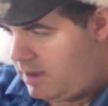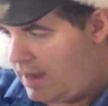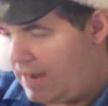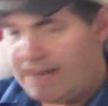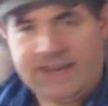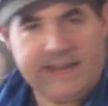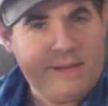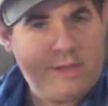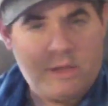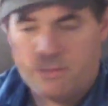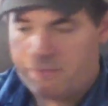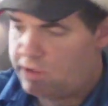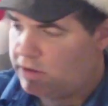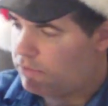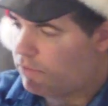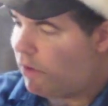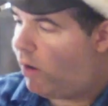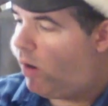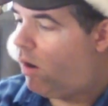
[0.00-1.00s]
I did
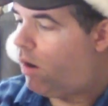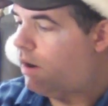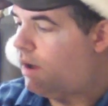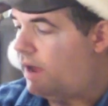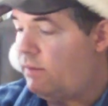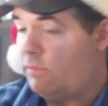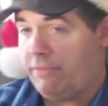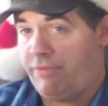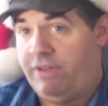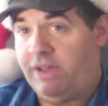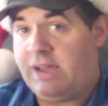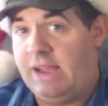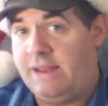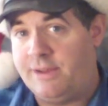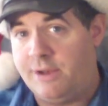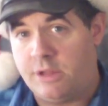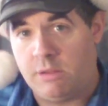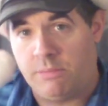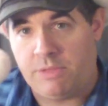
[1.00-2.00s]
something wrong. I don't think I
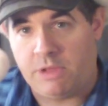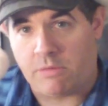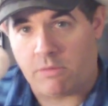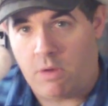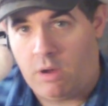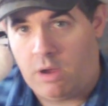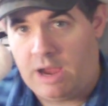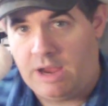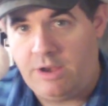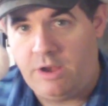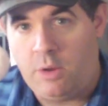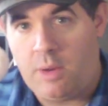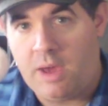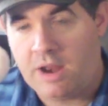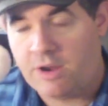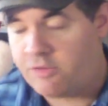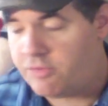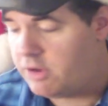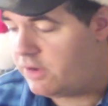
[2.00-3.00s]
did something wrong. I know
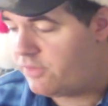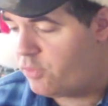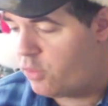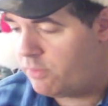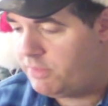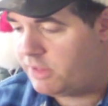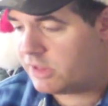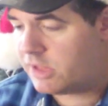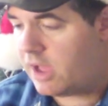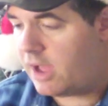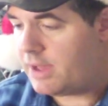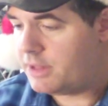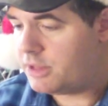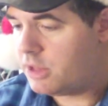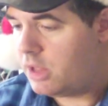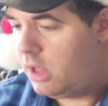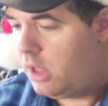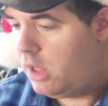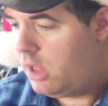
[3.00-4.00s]
how to transform these
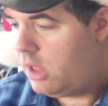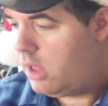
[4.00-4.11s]
guys.